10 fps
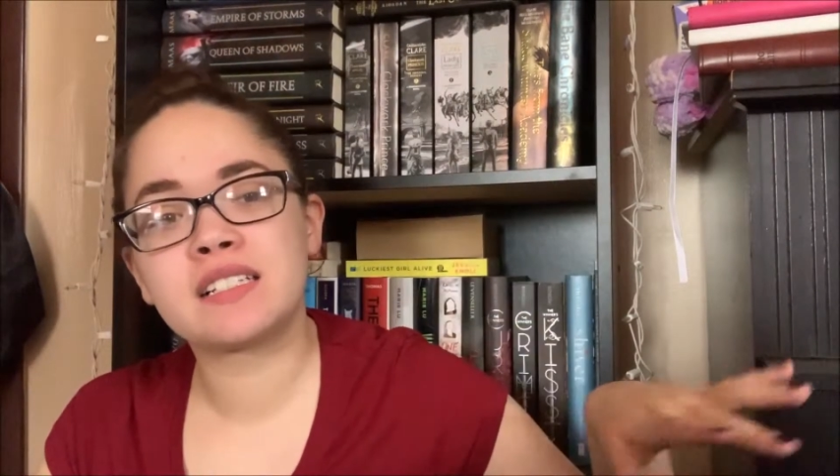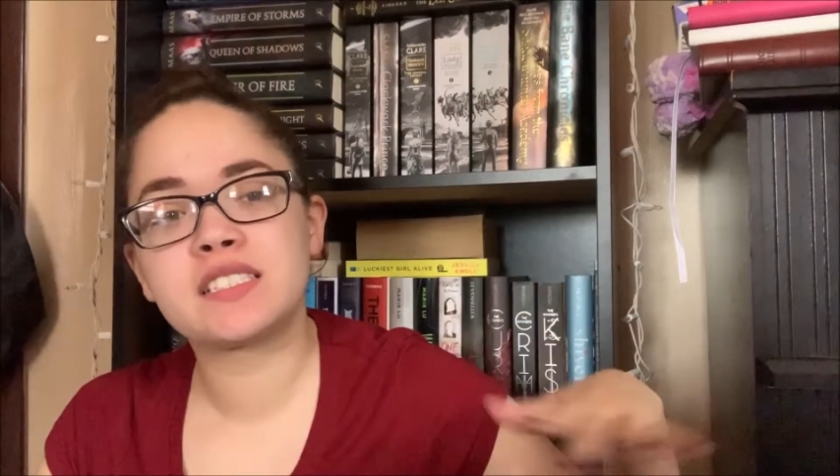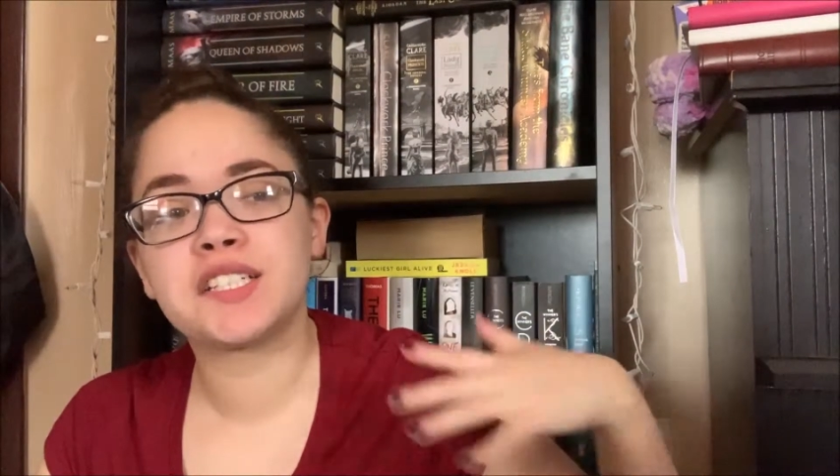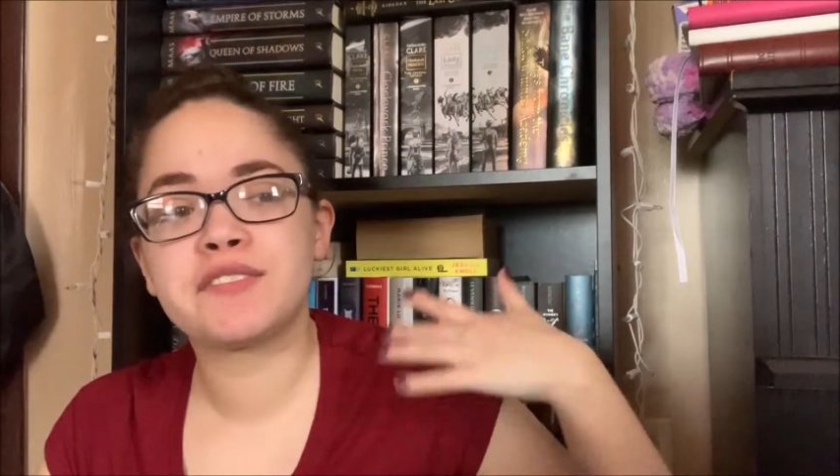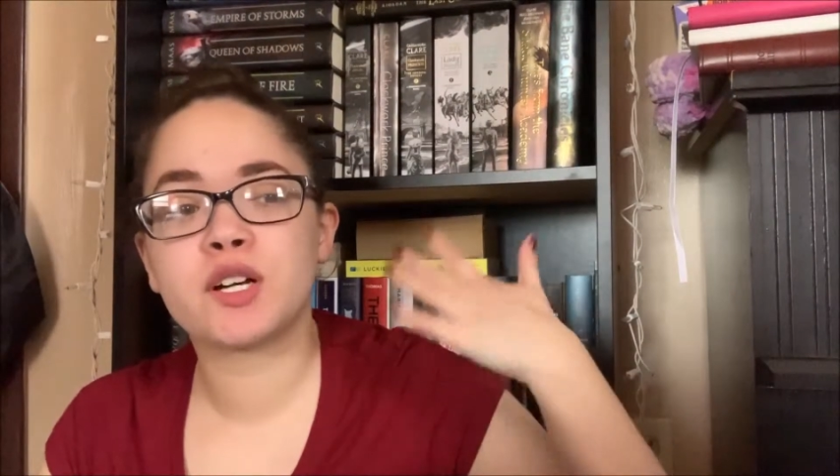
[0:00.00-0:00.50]

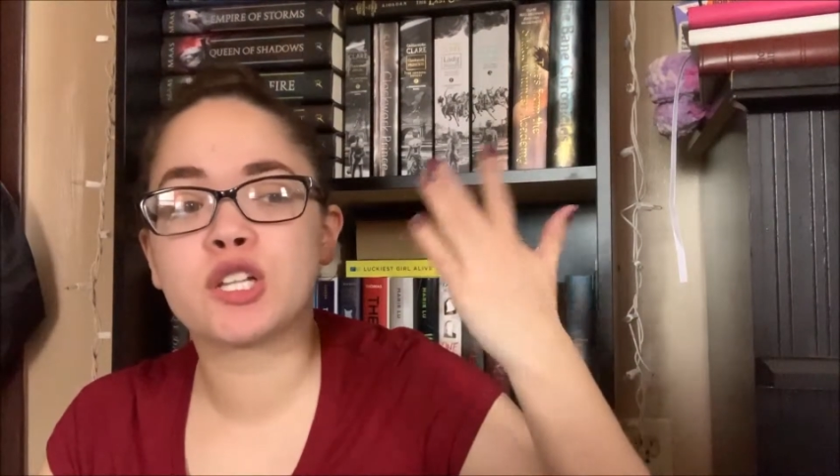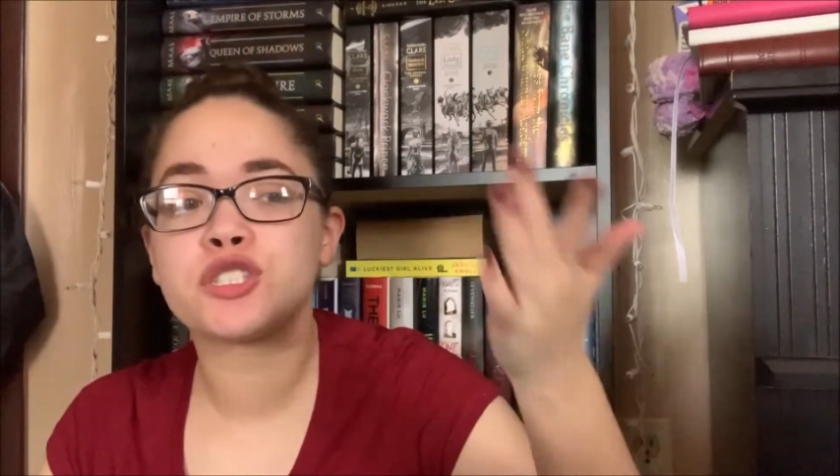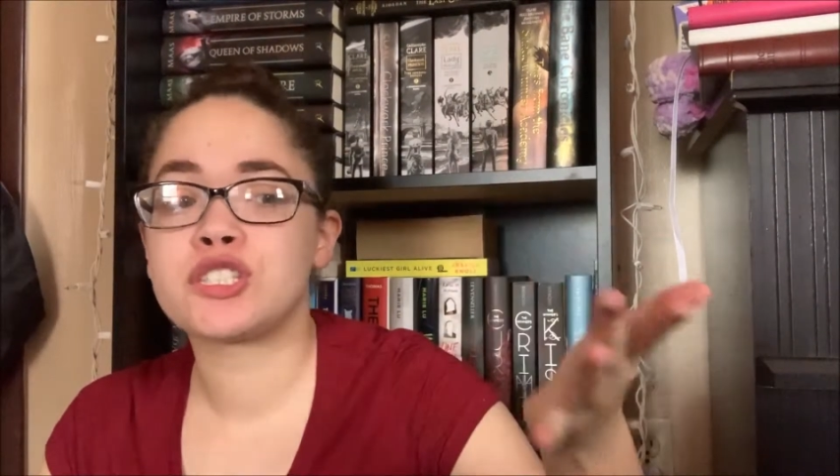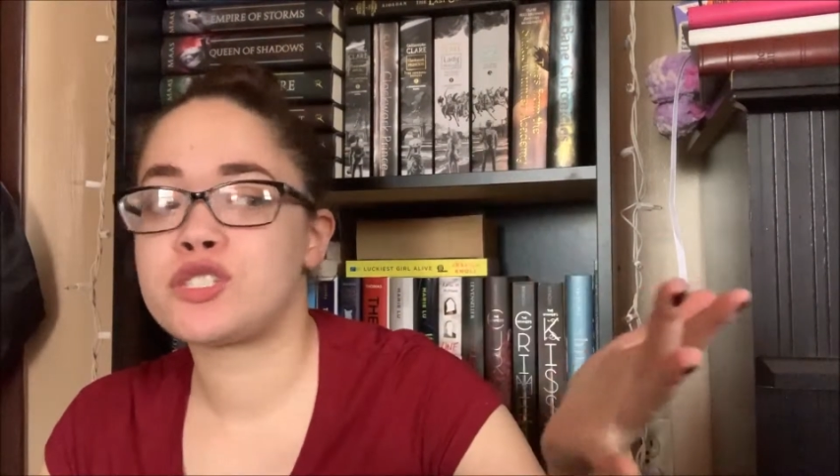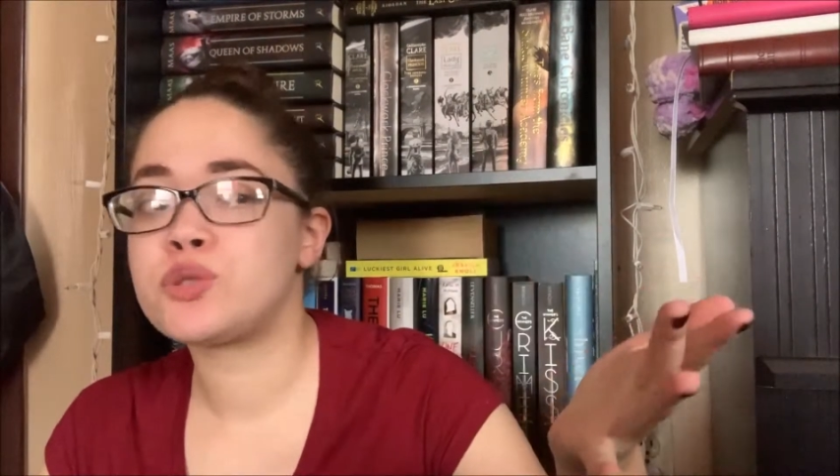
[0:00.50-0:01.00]
Honestly, feel
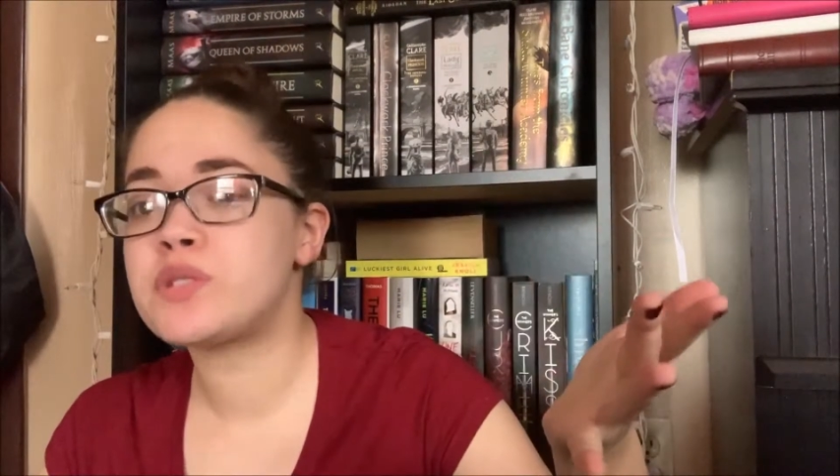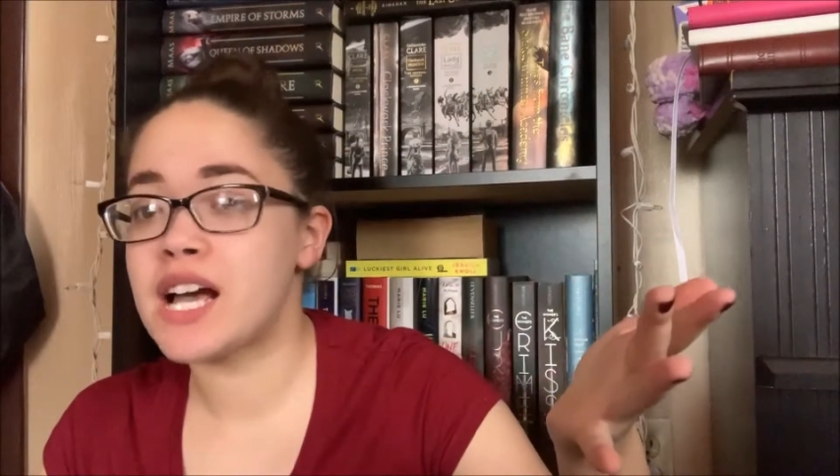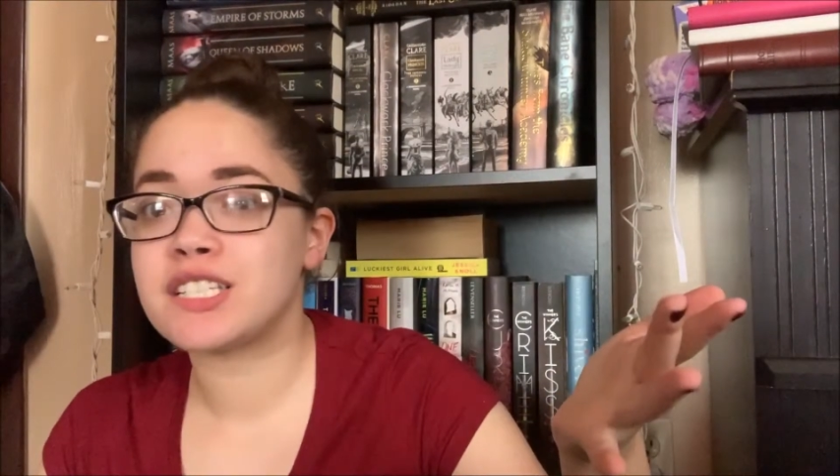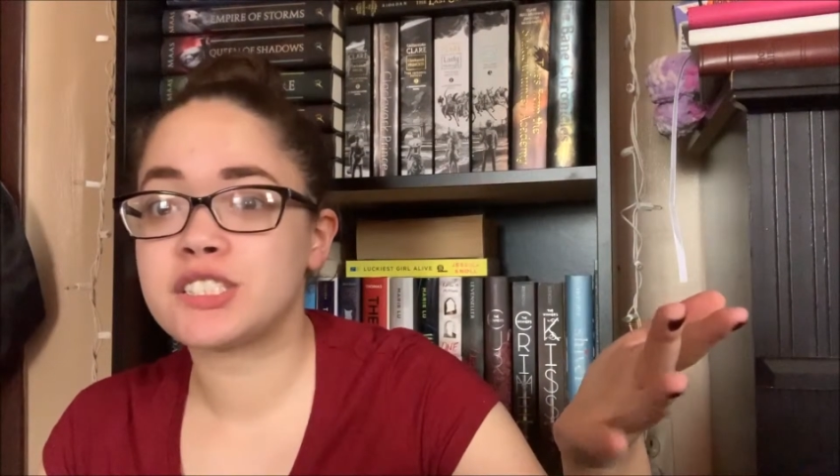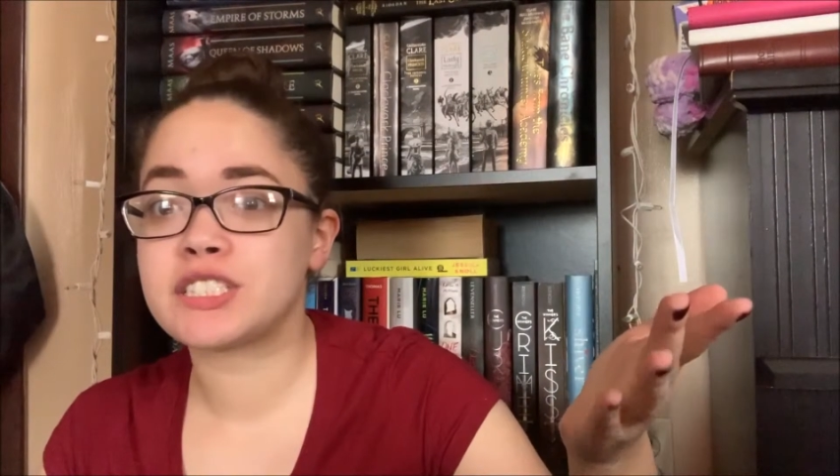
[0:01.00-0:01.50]
you guys